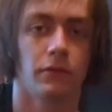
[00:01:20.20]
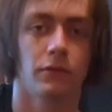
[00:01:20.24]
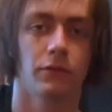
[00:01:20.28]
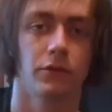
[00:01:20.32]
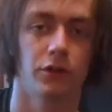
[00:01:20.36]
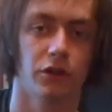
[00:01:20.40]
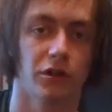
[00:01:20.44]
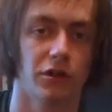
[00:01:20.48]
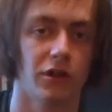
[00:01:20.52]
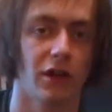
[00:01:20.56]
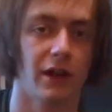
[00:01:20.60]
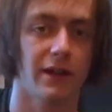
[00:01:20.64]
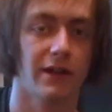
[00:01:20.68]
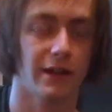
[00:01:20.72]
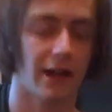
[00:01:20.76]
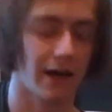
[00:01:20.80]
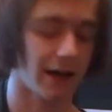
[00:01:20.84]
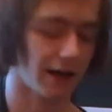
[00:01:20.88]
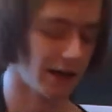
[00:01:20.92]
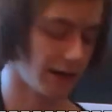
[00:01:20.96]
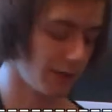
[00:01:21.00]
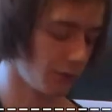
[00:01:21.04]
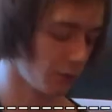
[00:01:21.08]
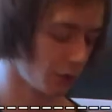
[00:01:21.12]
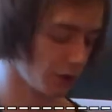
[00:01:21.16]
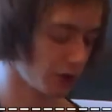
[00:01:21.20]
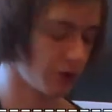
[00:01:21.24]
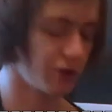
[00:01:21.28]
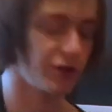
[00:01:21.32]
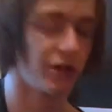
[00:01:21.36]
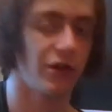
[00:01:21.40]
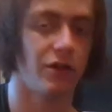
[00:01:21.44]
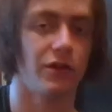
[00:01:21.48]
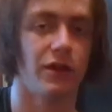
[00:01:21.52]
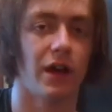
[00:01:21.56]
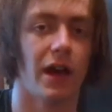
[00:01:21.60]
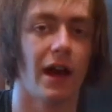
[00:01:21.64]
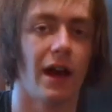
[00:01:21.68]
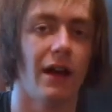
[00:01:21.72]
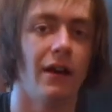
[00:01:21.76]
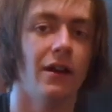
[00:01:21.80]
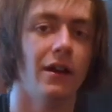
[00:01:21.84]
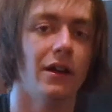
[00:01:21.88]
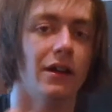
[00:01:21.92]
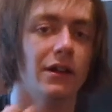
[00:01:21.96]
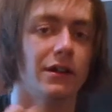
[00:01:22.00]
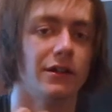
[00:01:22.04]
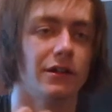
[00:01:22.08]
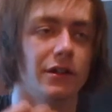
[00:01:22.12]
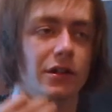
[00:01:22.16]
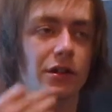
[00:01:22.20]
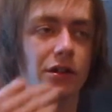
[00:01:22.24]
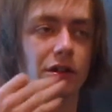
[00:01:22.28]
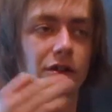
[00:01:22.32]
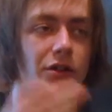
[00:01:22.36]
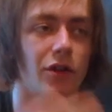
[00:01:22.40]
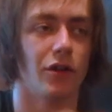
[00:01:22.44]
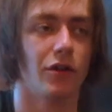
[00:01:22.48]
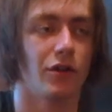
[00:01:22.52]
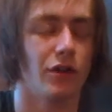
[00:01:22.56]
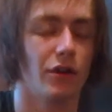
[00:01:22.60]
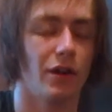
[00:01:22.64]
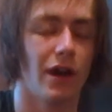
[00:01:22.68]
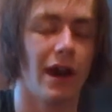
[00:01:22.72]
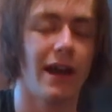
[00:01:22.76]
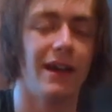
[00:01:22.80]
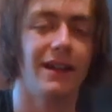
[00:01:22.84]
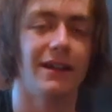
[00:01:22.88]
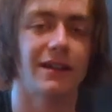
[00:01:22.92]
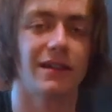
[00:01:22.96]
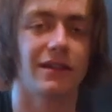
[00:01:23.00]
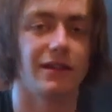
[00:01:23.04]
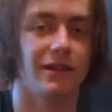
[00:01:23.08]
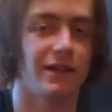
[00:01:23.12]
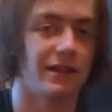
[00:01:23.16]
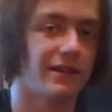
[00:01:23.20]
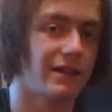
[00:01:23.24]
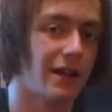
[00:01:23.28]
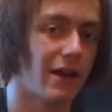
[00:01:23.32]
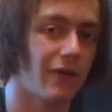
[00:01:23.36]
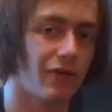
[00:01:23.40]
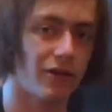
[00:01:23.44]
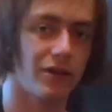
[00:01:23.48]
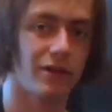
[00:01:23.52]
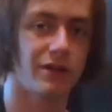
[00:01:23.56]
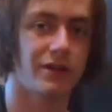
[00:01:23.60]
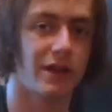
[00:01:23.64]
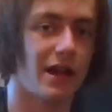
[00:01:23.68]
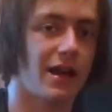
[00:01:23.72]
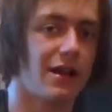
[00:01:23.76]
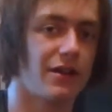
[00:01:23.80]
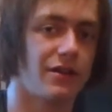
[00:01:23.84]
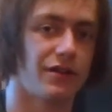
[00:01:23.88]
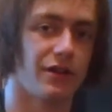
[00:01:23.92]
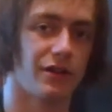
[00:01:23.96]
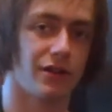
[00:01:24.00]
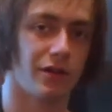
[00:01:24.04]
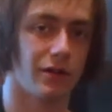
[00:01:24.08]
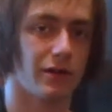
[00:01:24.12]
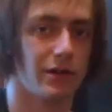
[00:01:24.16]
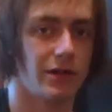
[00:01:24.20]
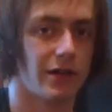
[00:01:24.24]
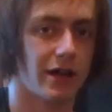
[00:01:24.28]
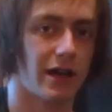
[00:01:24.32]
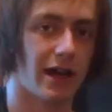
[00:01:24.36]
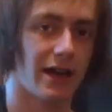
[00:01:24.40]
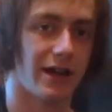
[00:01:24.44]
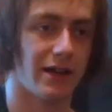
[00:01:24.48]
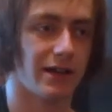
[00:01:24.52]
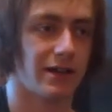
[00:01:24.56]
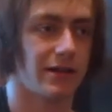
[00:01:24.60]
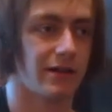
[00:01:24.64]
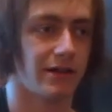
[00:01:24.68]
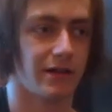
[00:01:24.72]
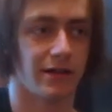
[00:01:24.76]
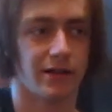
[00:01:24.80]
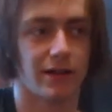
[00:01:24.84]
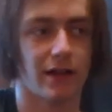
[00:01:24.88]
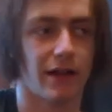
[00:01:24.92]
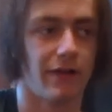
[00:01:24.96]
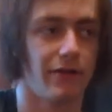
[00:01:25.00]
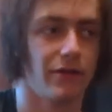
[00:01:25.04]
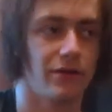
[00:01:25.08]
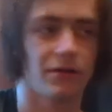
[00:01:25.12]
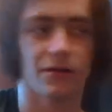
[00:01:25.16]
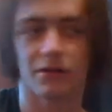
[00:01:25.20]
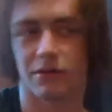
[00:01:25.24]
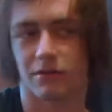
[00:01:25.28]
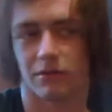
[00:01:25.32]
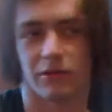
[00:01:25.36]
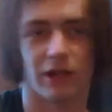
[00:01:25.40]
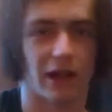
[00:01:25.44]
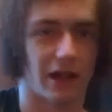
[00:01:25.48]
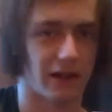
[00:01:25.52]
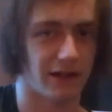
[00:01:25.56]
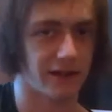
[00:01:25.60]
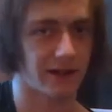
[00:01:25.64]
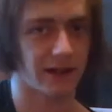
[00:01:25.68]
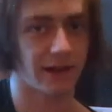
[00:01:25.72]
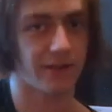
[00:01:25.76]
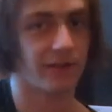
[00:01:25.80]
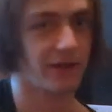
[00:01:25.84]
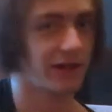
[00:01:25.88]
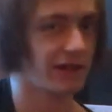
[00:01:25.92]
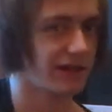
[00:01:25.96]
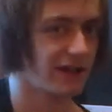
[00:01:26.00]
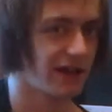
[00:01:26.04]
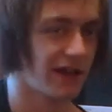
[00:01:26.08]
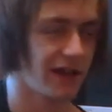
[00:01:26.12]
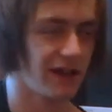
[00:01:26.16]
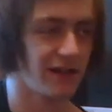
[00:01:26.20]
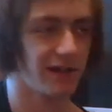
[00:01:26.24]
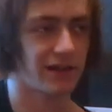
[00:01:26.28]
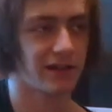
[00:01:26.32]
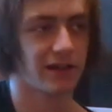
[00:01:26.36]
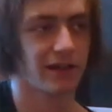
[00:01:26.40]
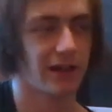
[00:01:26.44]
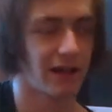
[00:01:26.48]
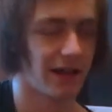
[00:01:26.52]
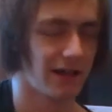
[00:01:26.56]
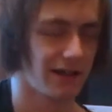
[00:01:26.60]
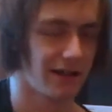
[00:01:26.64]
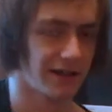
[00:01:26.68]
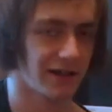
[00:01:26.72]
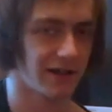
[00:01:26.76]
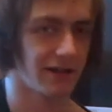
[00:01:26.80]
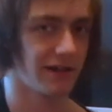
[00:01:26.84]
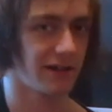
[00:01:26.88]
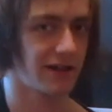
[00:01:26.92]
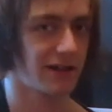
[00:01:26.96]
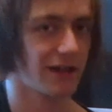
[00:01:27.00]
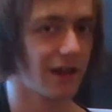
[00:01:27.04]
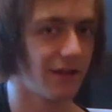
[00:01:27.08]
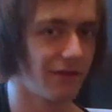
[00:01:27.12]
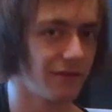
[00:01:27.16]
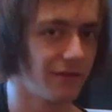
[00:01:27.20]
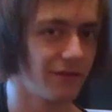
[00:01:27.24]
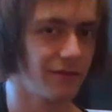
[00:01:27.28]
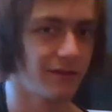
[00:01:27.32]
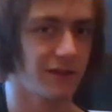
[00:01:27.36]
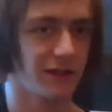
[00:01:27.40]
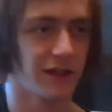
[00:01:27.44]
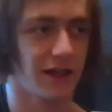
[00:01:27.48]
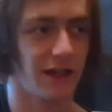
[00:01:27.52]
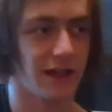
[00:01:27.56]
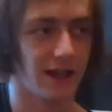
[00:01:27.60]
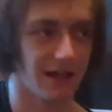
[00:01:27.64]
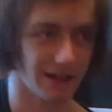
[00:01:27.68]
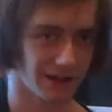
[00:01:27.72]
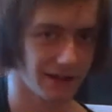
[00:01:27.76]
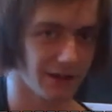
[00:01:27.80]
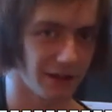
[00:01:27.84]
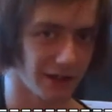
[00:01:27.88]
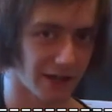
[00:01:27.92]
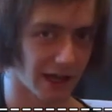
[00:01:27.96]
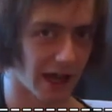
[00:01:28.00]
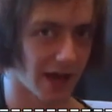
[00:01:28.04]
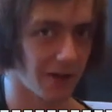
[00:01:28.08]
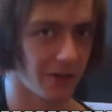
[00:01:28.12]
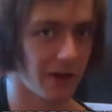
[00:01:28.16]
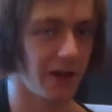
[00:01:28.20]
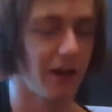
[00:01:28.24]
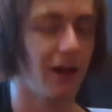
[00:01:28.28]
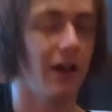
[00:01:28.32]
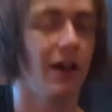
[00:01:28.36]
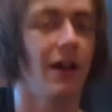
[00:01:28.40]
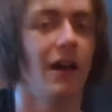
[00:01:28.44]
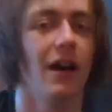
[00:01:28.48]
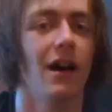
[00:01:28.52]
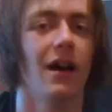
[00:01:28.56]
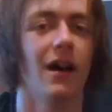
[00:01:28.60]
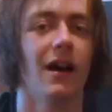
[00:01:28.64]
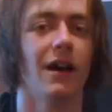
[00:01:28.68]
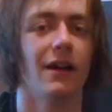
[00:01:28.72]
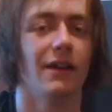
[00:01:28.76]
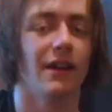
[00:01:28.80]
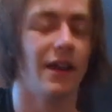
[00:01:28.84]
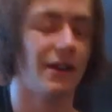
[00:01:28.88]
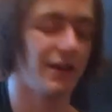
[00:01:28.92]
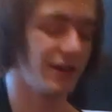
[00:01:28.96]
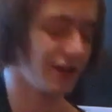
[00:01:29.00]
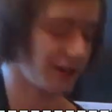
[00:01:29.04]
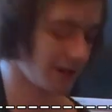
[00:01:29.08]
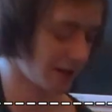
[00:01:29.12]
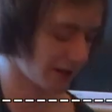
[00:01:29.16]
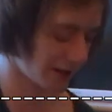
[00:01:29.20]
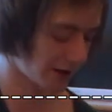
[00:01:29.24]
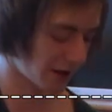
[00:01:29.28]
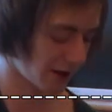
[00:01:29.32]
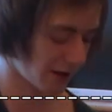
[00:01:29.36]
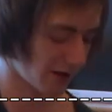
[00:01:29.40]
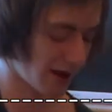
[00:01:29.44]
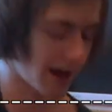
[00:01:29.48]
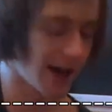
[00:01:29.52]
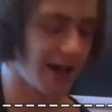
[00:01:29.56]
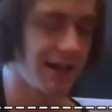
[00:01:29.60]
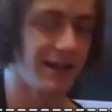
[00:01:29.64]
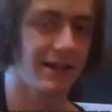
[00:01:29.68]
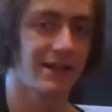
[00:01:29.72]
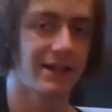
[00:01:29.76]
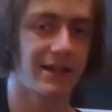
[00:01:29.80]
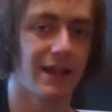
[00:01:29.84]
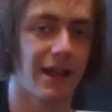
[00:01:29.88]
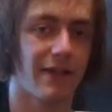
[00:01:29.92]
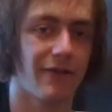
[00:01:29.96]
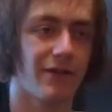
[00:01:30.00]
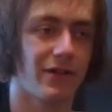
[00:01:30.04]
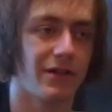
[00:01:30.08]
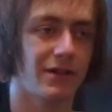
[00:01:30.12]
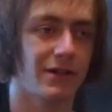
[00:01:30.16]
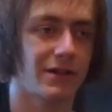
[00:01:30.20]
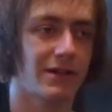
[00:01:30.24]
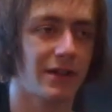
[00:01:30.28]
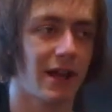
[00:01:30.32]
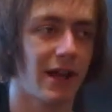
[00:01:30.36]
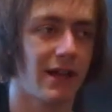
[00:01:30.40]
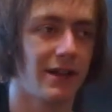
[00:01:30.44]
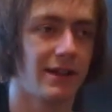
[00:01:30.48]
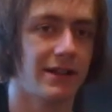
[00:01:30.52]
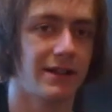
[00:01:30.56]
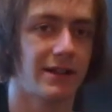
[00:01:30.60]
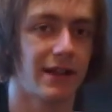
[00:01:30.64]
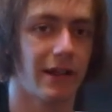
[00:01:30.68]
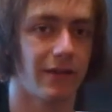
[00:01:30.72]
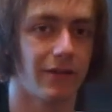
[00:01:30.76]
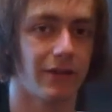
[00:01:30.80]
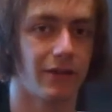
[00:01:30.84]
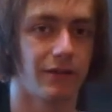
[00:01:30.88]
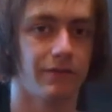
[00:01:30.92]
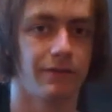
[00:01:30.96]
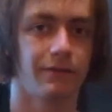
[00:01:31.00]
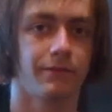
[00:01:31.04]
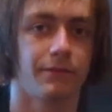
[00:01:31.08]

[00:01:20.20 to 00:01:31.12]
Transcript: Just like that. And what you do there, so you do your 8s and your 7s as you're doing your 8s and your 7s, yeah, 7 and 8s, your 8s and your 7s, you get me? Then you're going to go 8, 7, 10, 7.